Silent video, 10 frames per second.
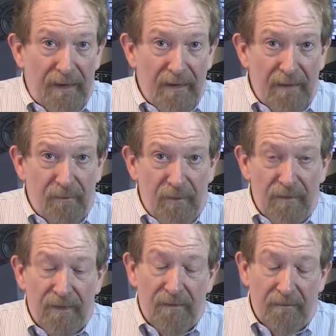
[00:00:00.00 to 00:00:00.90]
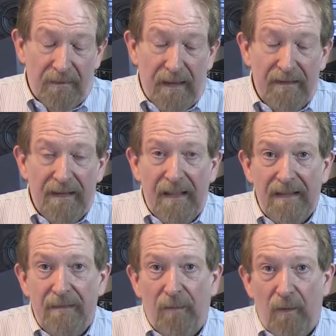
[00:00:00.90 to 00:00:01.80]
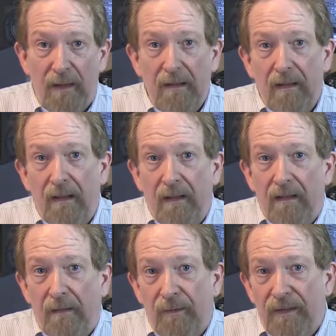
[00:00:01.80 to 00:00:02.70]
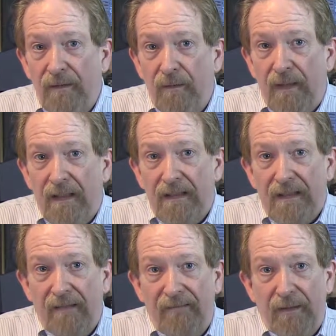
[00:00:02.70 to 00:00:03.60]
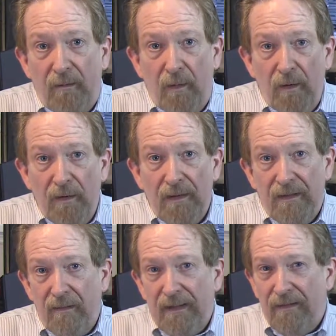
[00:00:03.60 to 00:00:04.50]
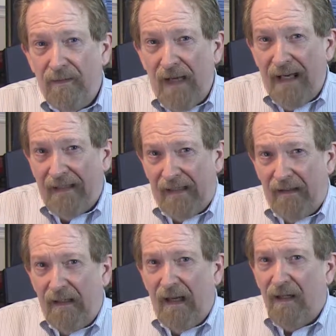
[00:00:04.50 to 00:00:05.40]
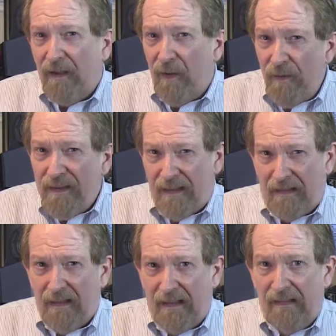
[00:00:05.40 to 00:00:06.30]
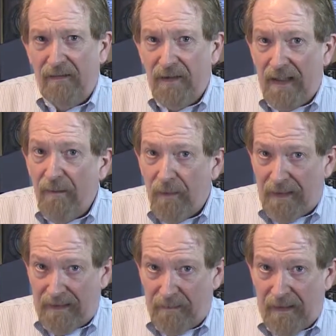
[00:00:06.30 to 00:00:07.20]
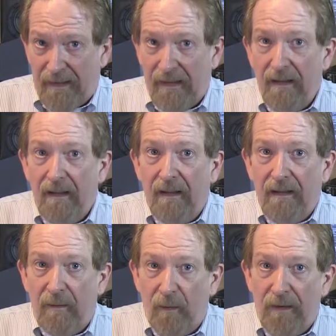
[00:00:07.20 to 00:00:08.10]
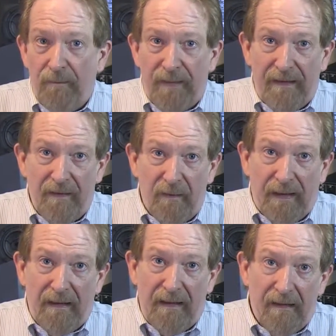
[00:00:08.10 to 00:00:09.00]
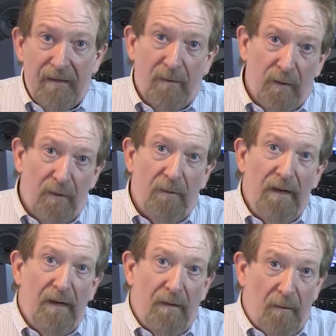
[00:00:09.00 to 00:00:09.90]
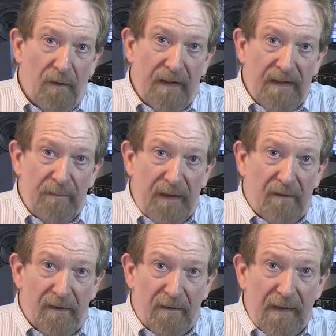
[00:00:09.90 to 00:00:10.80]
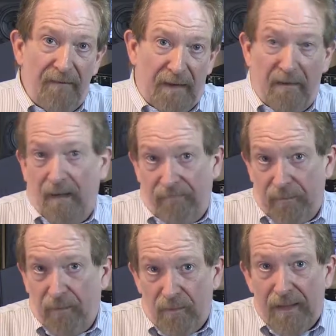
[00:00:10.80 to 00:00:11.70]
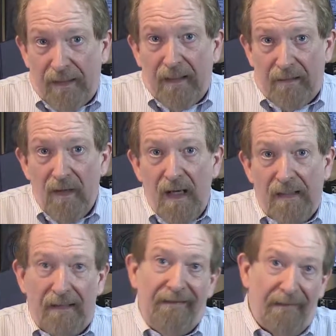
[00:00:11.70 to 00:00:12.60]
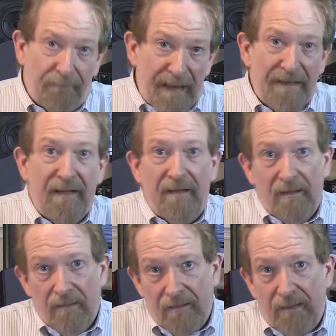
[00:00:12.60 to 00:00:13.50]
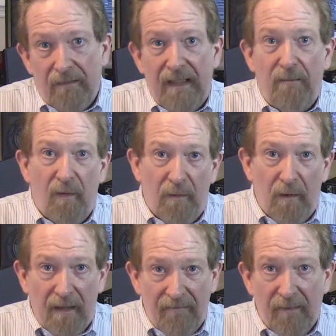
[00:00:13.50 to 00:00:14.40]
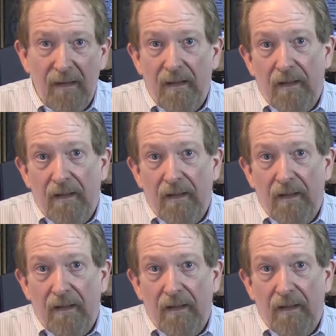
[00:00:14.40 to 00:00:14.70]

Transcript: engineer producer. Okay, so that's number one. Number two is, if you were doing tracking acoustically, generally speaking, you wouldn't be doing it in the room where these speakers are living. If you were doing it electronically, like bass guitar, keyboard, whatever,